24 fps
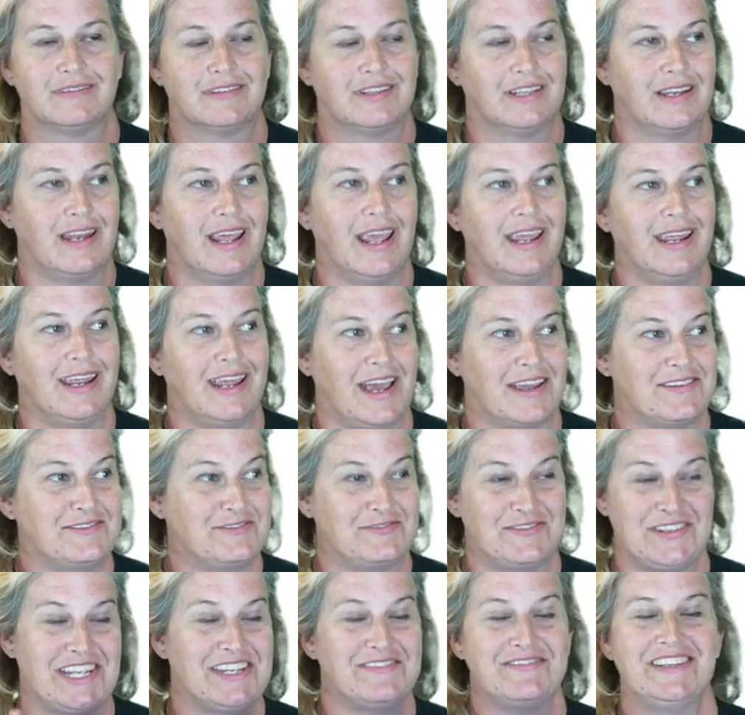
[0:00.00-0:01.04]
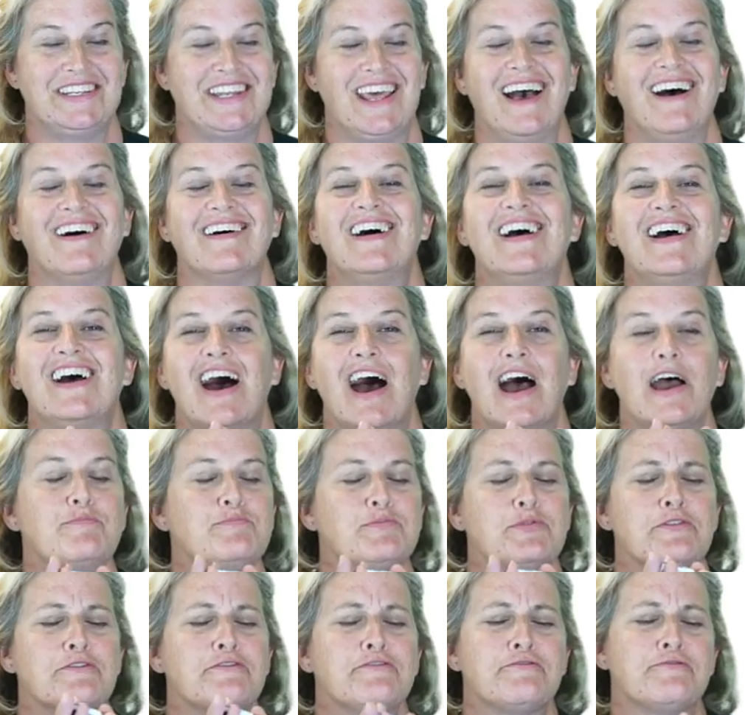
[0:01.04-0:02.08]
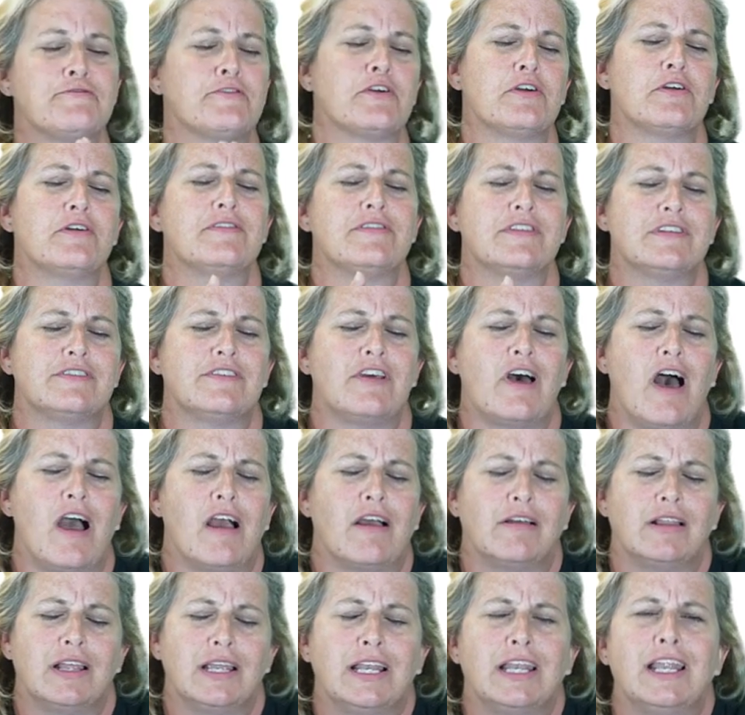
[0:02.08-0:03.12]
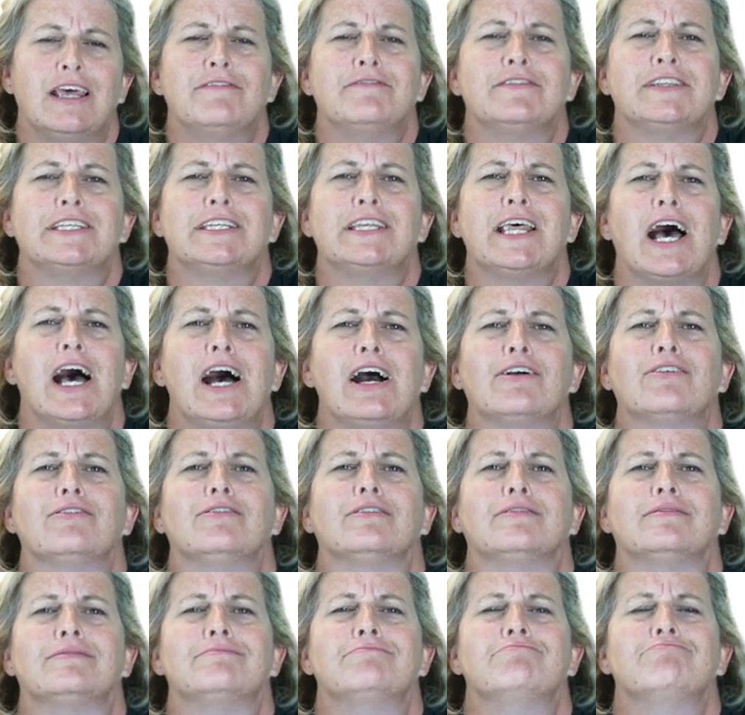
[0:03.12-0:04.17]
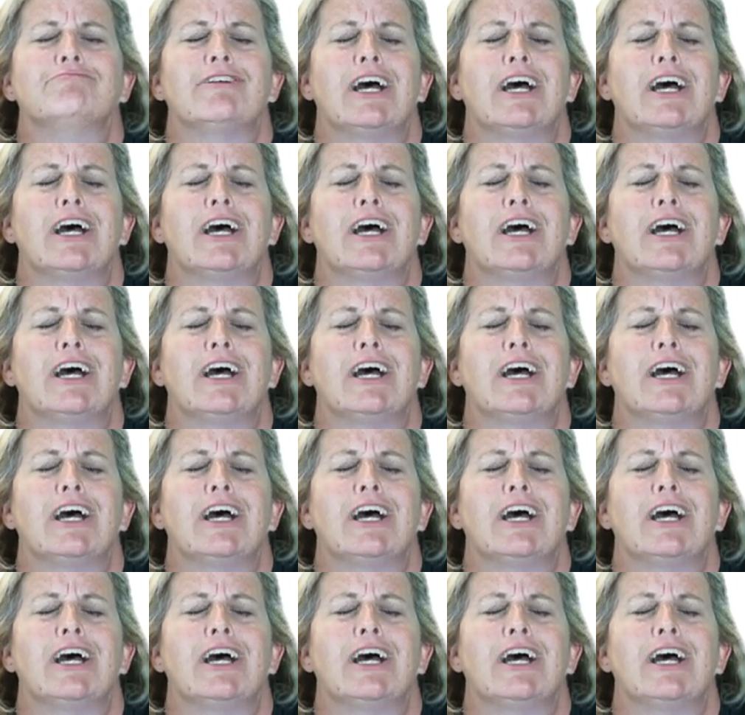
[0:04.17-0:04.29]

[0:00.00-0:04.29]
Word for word: today, I've, even now, I prefer the dongle. I love the dongle.